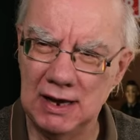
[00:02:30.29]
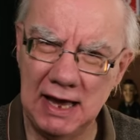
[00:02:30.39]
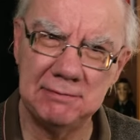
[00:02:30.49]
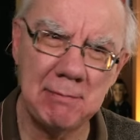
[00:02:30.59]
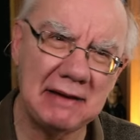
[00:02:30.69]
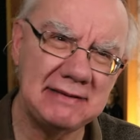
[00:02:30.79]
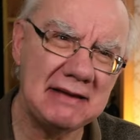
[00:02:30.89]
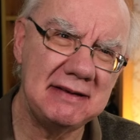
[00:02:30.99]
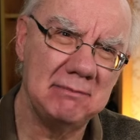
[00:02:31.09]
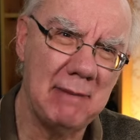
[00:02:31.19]
It's
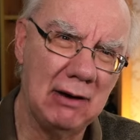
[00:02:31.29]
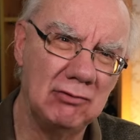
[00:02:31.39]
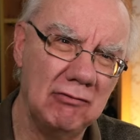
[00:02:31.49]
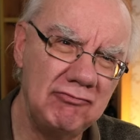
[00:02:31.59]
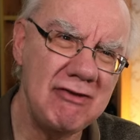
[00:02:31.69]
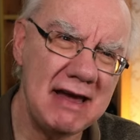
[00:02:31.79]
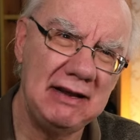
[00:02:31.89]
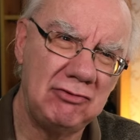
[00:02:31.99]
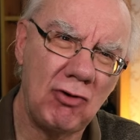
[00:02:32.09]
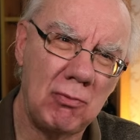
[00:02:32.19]
magnetic mount, a really
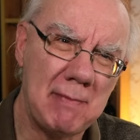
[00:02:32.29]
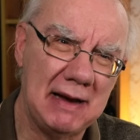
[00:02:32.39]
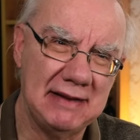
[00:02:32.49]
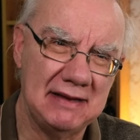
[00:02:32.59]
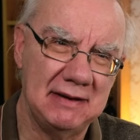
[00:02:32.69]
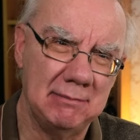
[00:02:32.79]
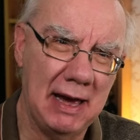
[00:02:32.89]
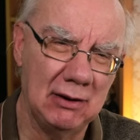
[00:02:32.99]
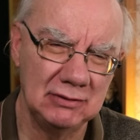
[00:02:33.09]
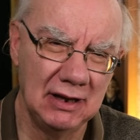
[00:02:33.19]
strong magnetic
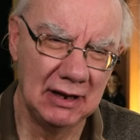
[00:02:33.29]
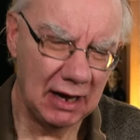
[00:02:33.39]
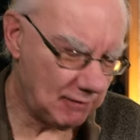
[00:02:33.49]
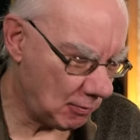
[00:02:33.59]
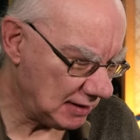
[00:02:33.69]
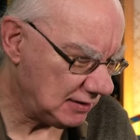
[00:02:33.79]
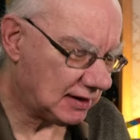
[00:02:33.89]
mount, and then when you